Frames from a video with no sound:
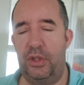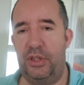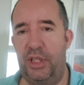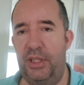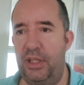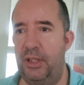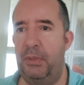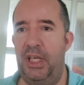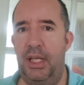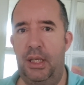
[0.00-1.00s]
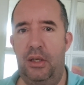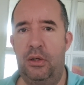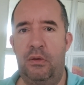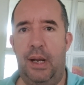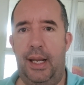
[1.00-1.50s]
And she said to me, Here,
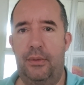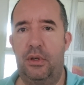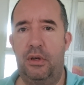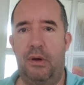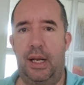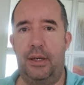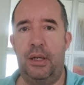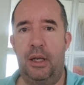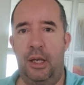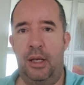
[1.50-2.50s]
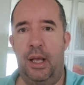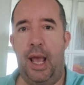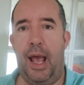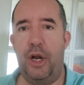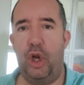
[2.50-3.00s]
look around, look around.
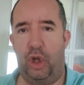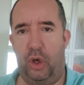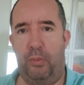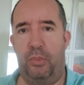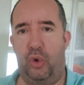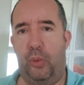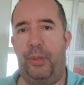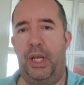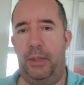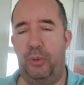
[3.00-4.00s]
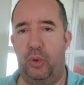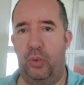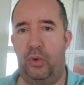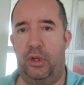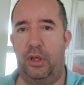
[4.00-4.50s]
And a lot more
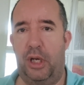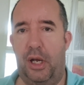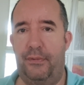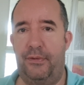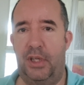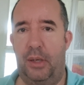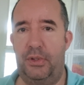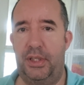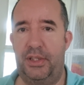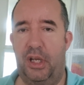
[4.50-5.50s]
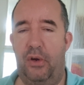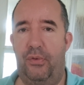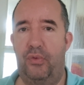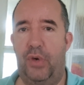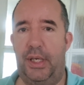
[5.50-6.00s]
people than I've noticed
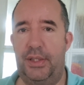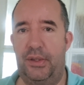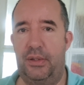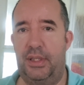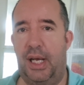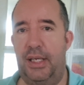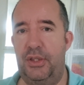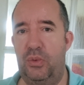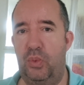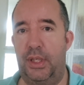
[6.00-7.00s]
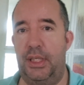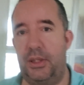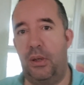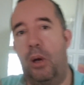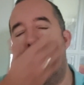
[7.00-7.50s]
over recent days and
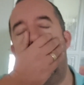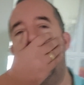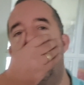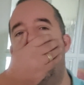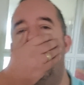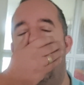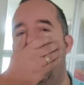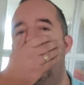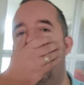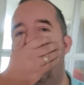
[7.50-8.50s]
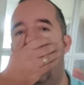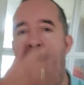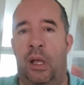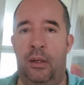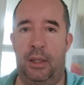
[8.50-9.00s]
weeks are,
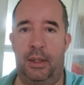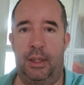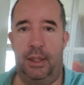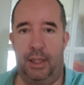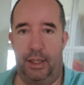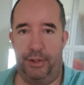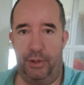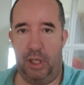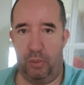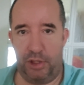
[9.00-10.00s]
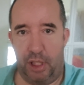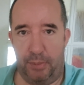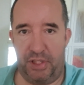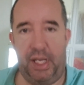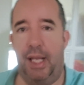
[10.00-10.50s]
You know what
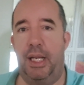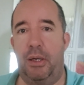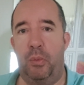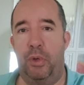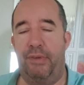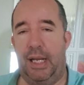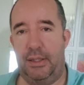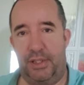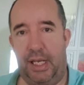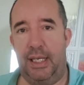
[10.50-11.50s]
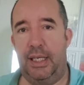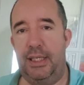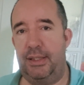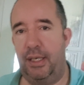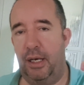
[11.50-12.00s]
I'm saying without saying
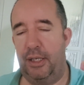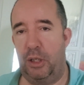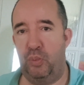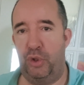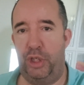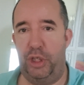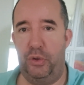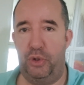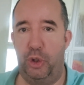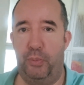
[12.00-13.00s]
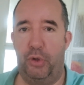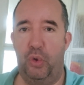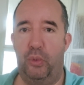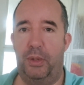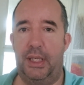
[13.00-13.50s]
it. I don't want the YouTube
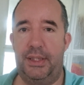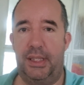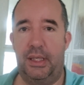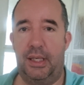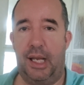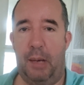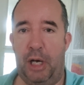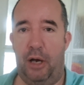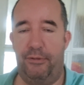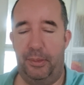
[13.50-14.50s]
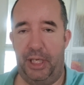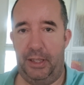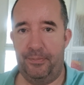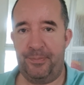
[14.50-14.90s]
thought police to come after me.